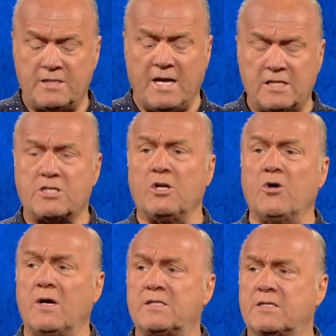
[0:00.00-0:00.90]
C.S.
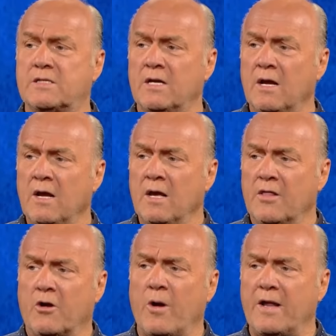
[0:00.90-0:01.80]
Lewis,
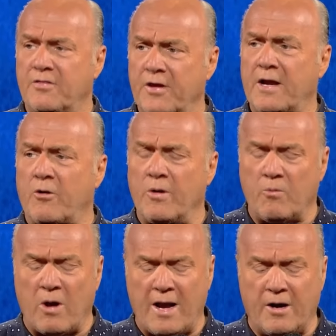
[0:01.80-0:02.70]
the great thinker
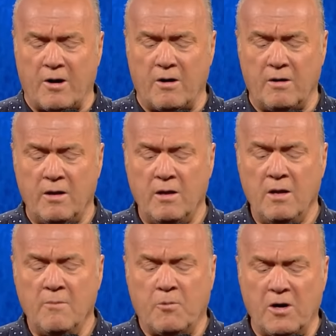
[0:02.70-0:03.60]
and writer,
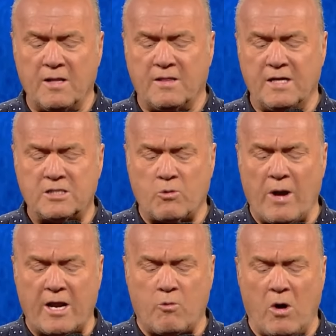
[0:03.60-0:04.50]
put it this
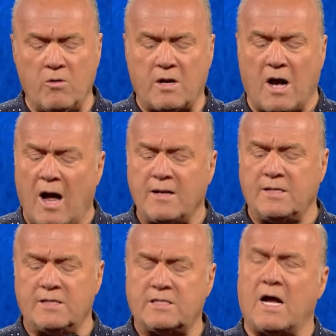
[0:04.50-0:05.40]
way, quote, God
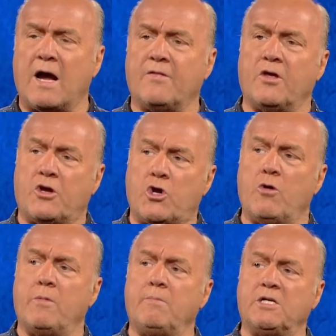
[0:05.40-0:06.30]
designed the
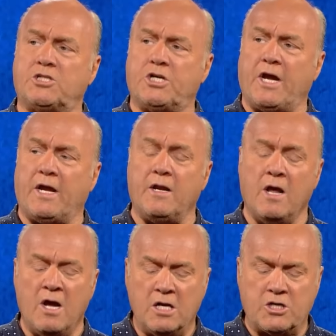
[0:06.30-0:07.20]
human machine
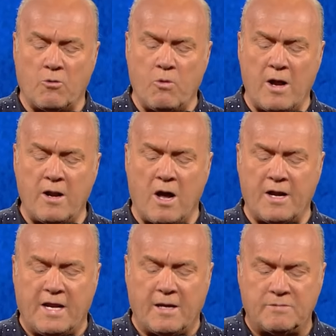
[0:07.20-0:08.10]
to run on
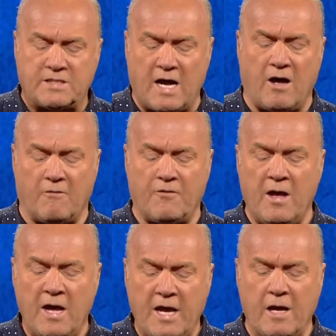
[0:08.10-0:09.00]
himself.
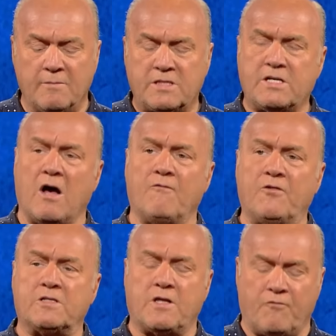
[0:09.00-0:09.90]
He himself
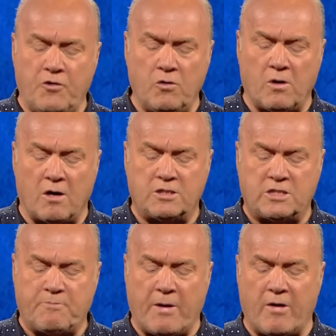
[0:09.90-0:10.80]
is the fuel our
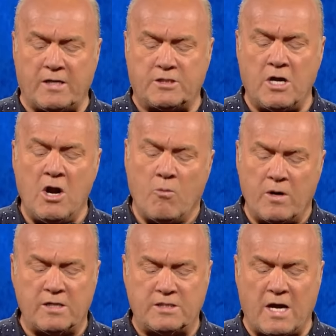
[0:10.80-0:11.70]
spirits were
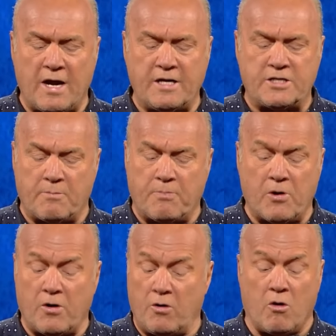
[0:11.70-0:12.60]
designed to
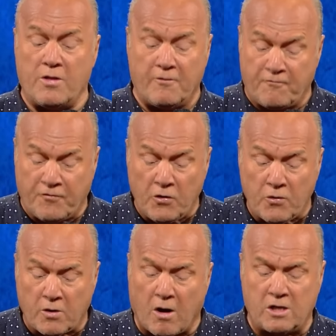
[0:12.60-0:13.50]
burn, or the
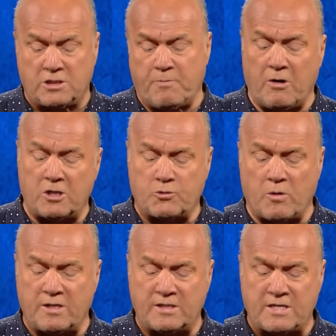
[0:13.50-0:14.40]
food our spirits
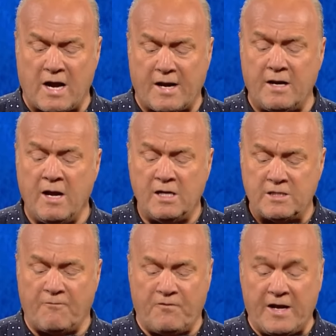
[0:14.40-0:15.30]
were designed
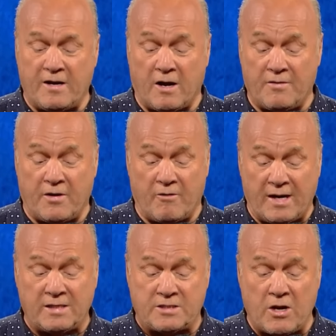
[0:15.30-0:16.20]
to feed on. There
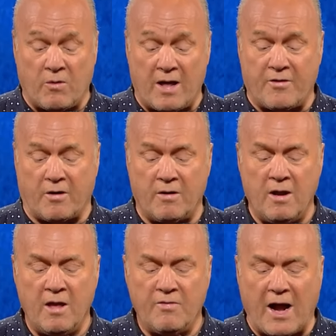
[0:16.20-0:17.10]
is no other.
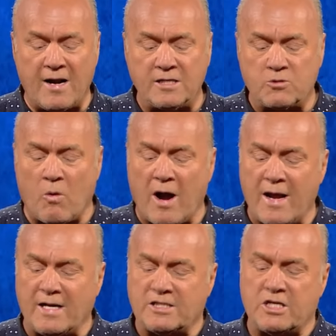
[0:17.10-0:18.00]
That is why
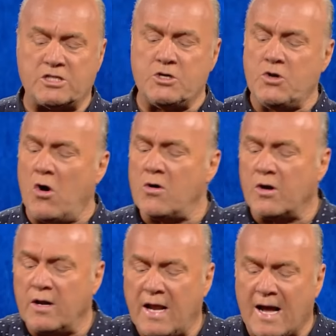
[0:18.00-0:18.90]
it is just no
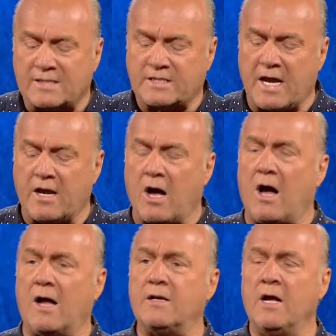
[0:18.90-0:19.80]
good asking
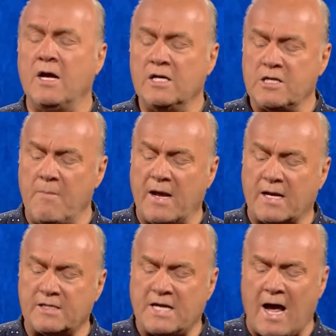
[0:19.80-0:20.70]
God to make
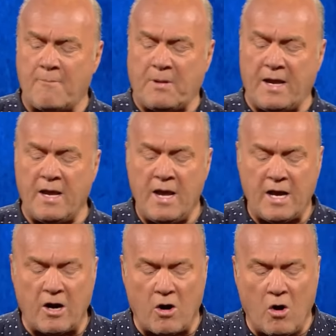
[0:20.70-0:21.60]
us happy
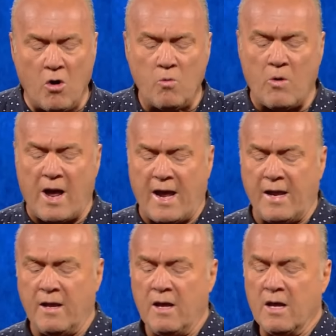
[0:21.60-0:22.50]
in our own
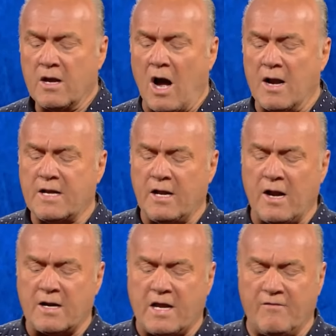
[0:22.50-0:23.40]
way. God
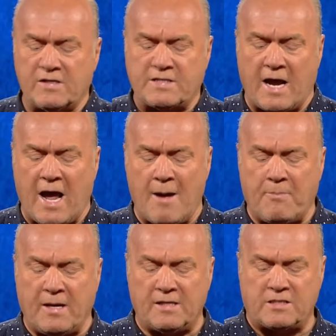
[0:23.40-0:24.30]
cannot give us a
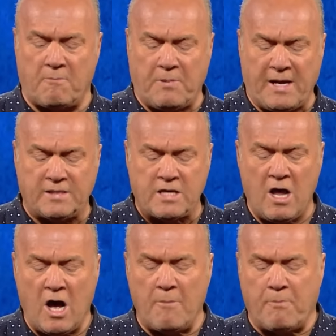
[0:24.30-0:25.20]
happiness and peace
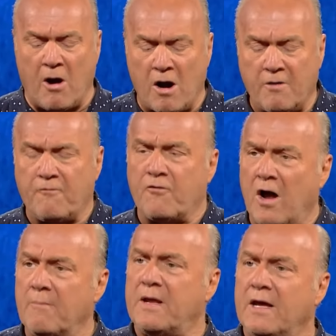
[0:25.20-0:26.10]
apart
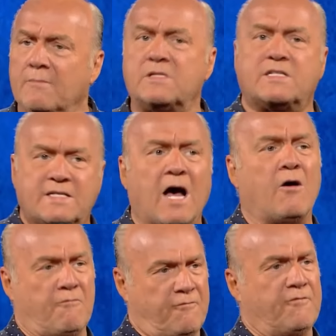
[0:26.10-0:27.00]
from
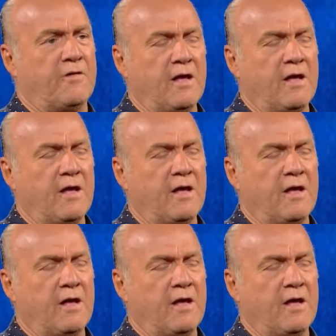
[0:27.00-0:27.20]
himself.